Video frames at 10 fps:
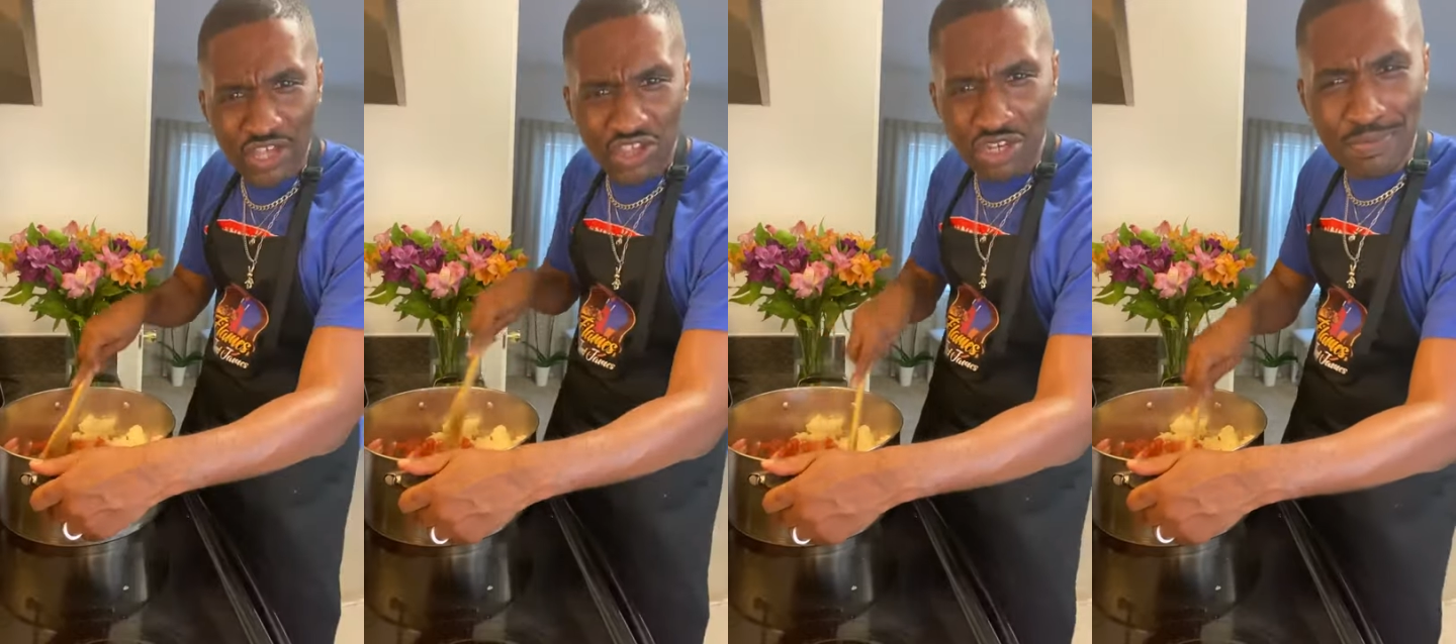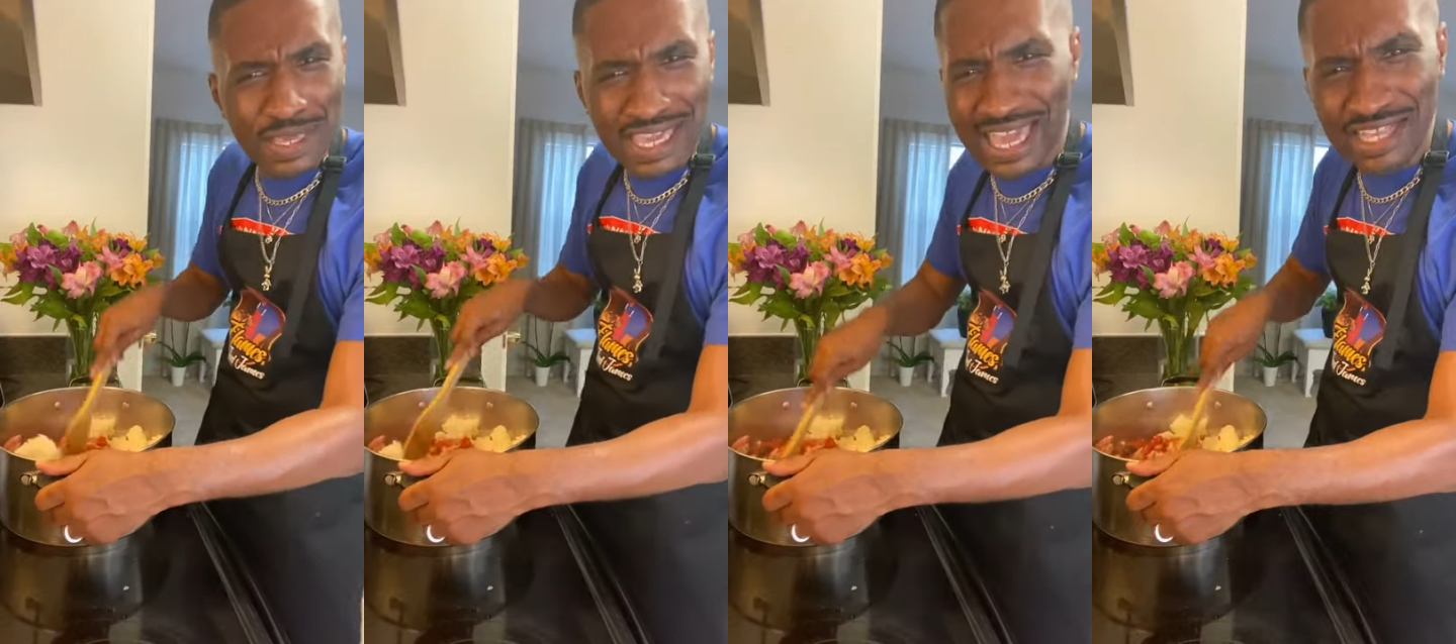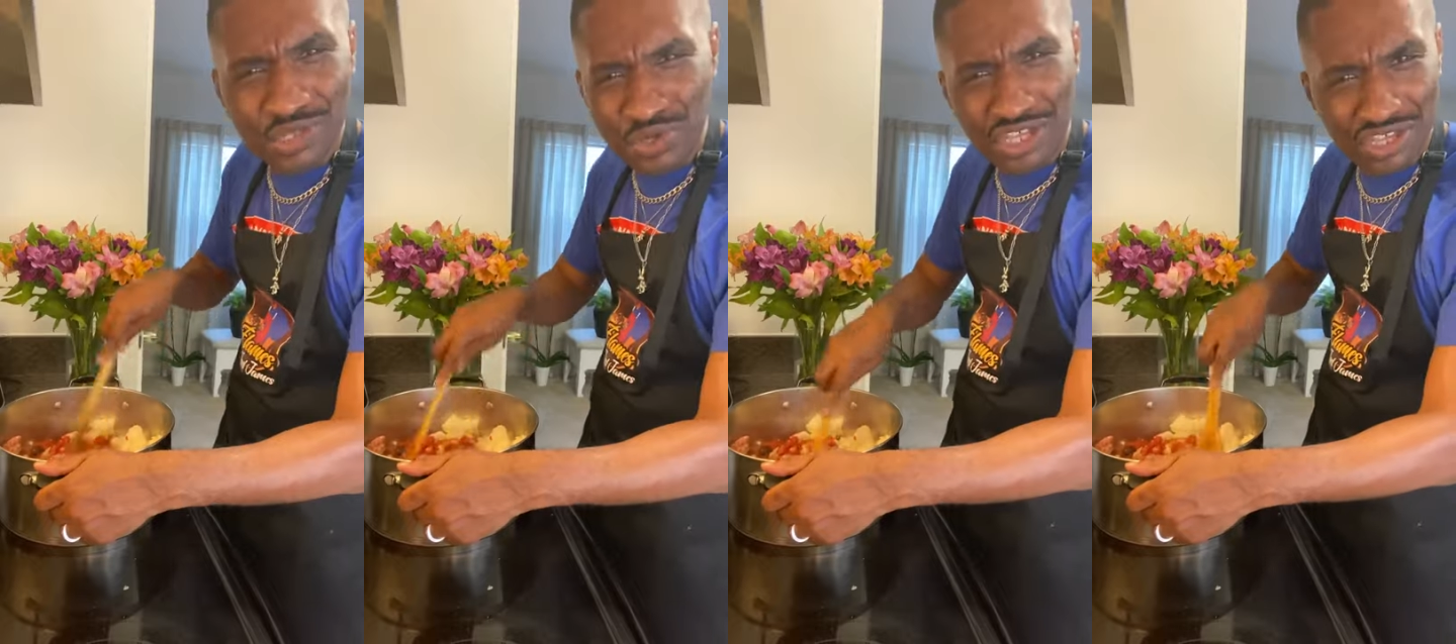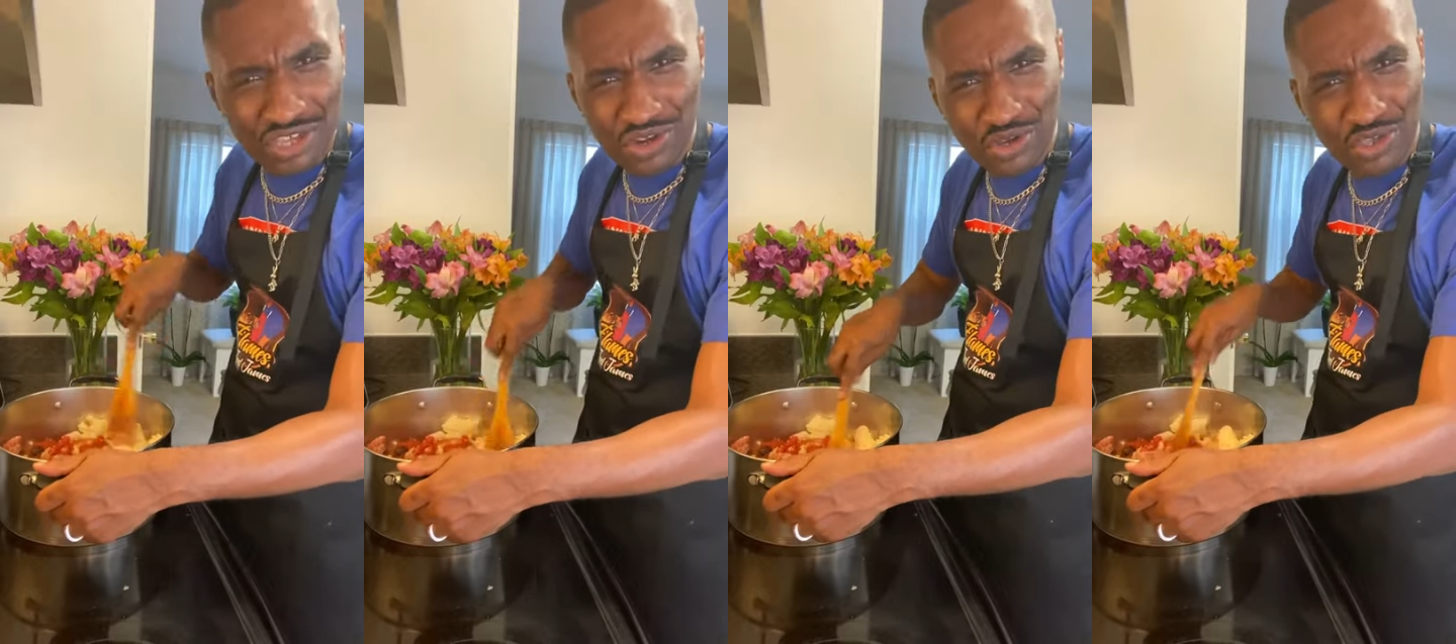should have been canceled this
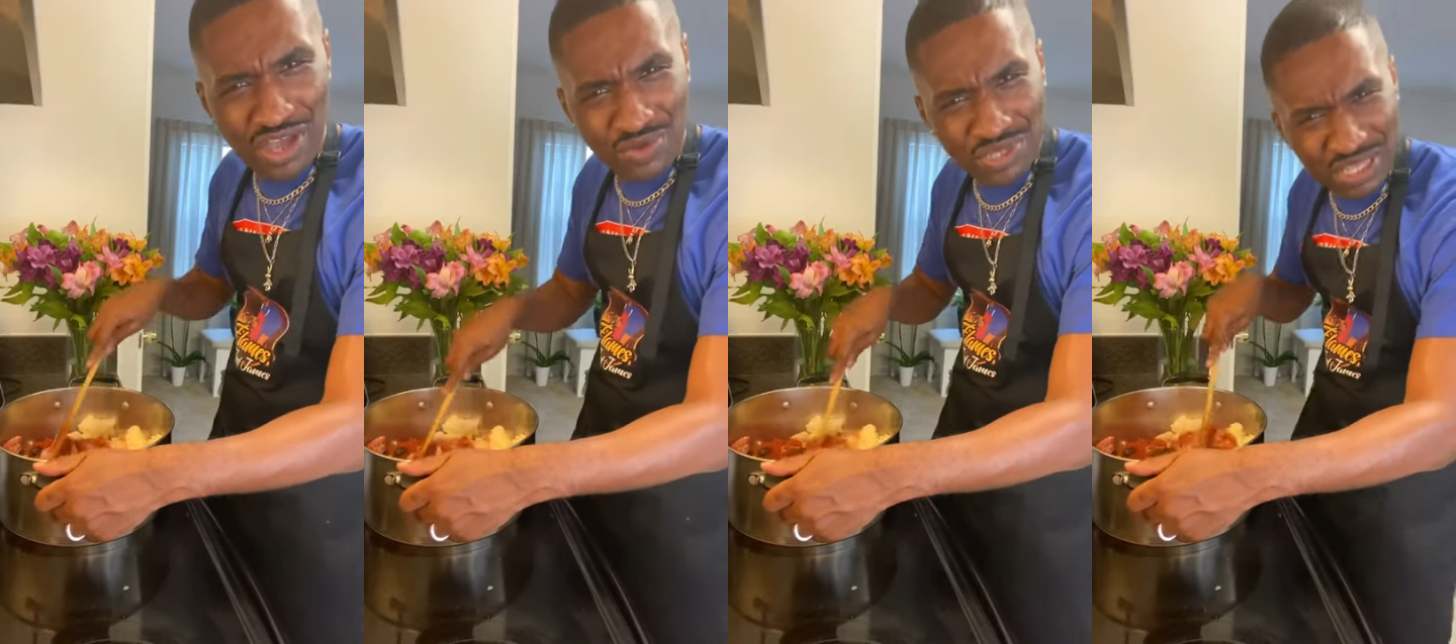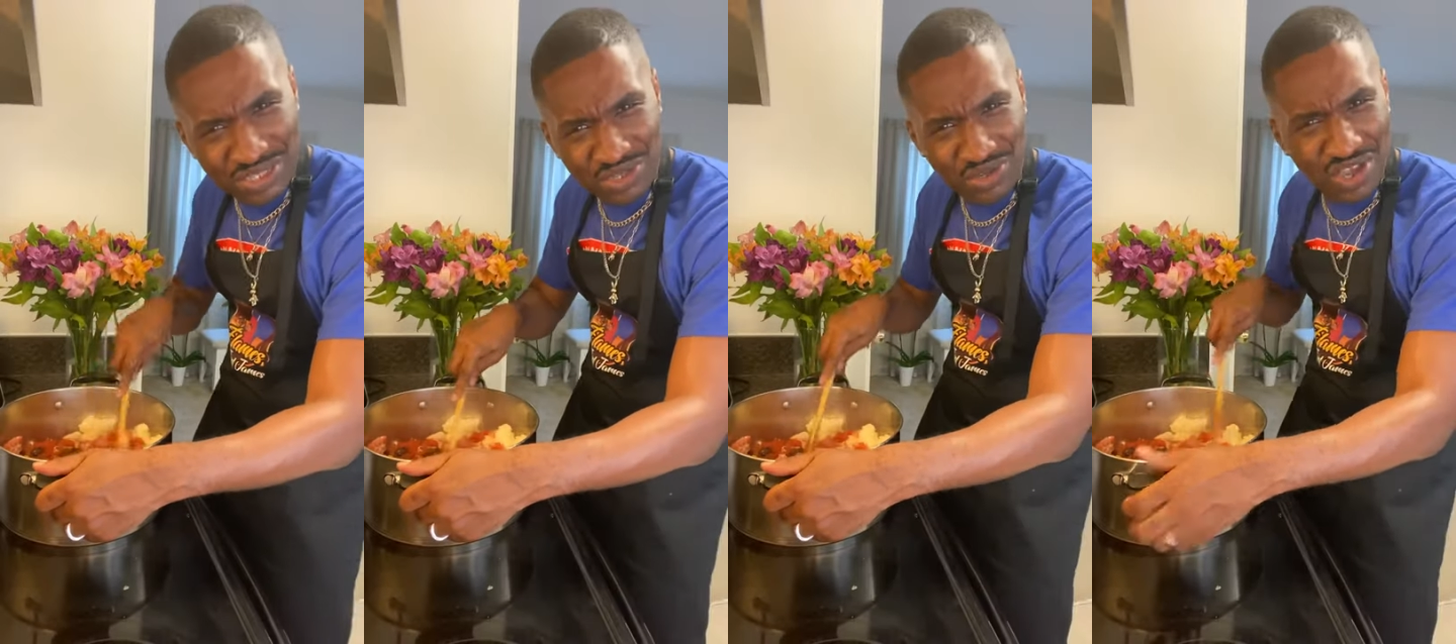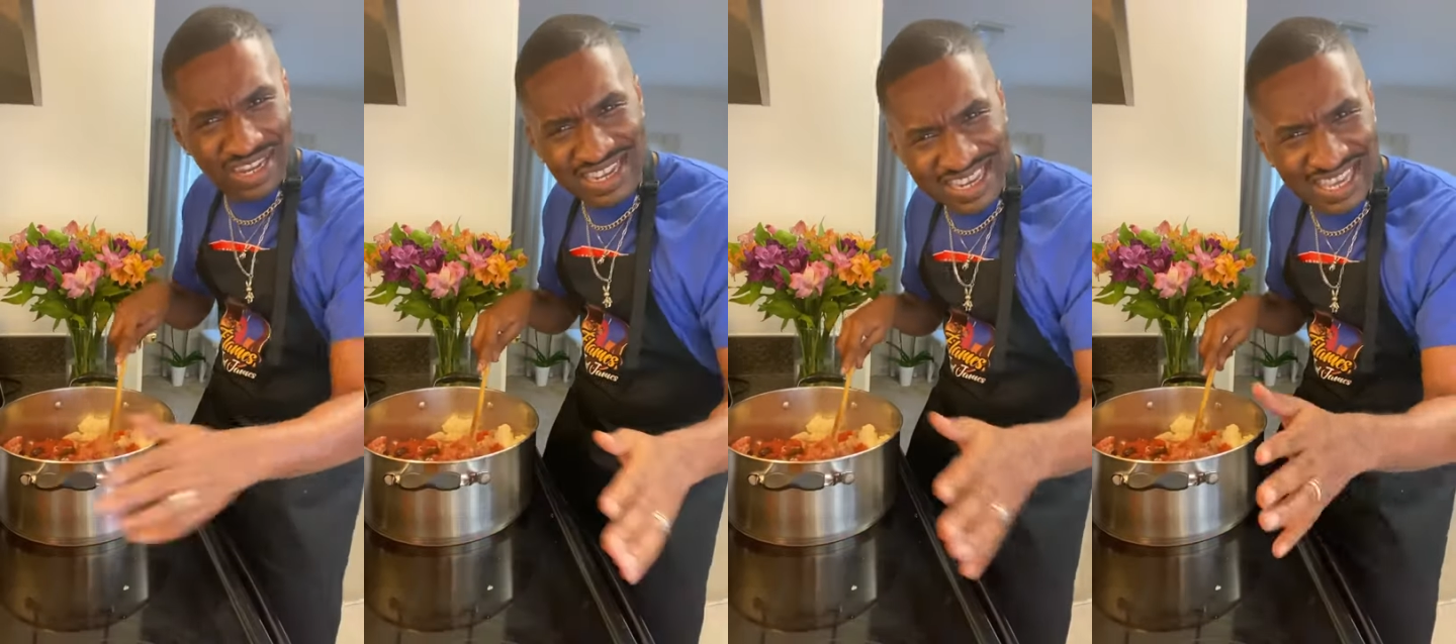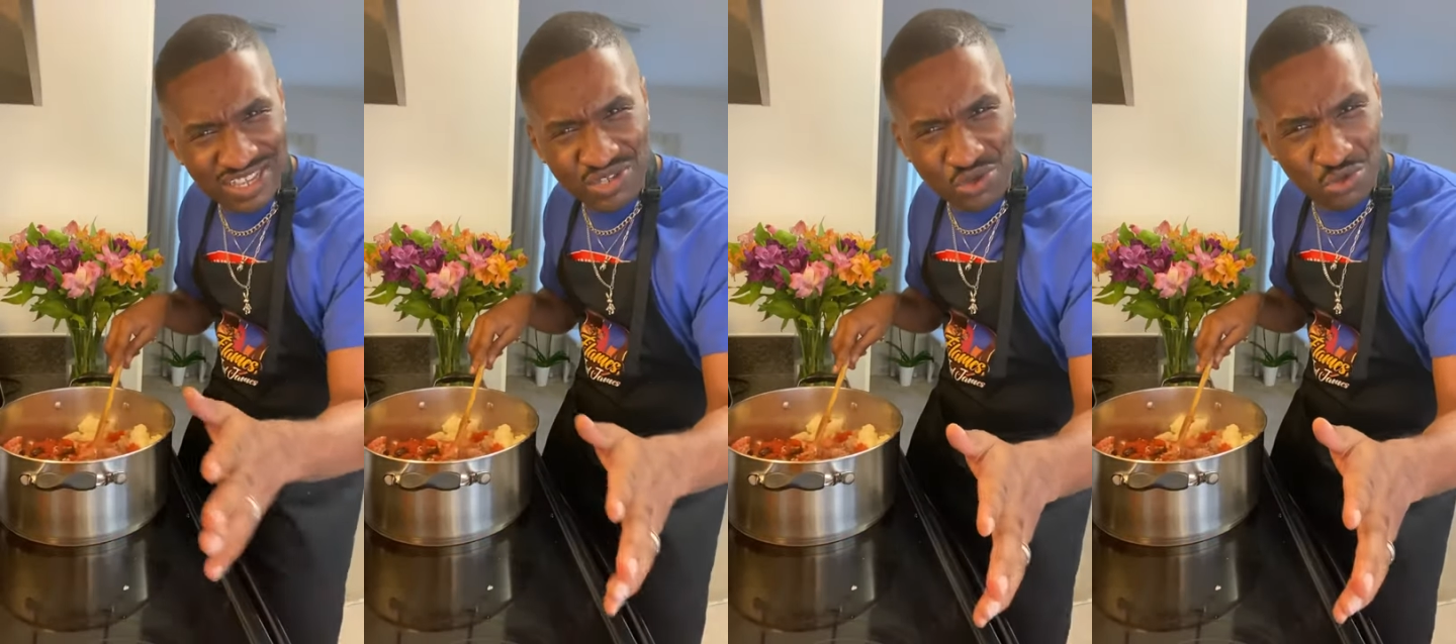year, though. Y'all don't think so? Y'all letting the
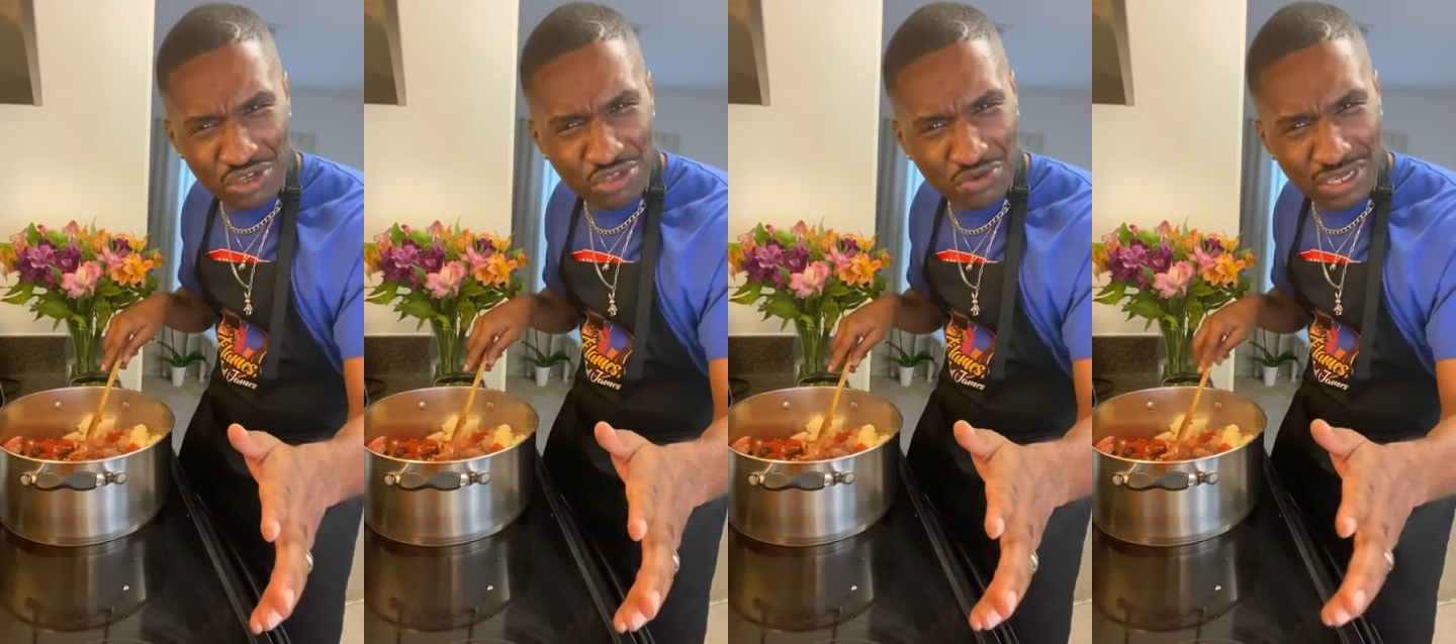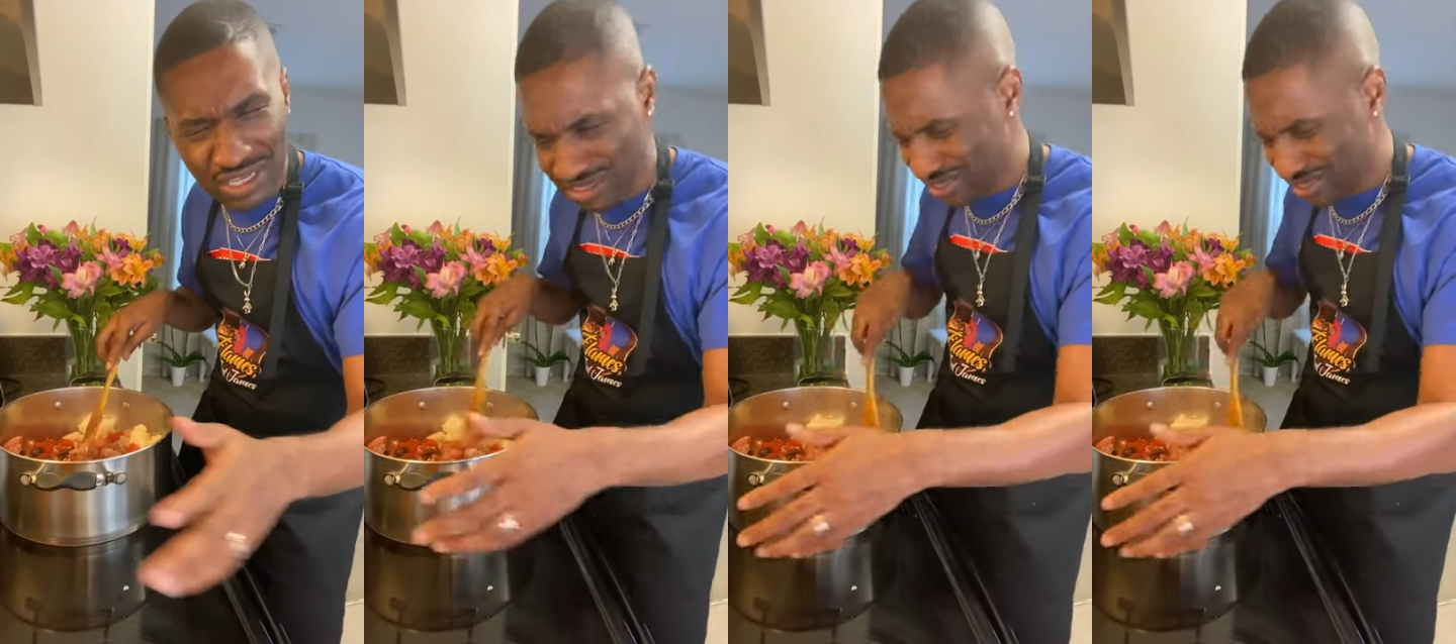kids go trick-or-treating?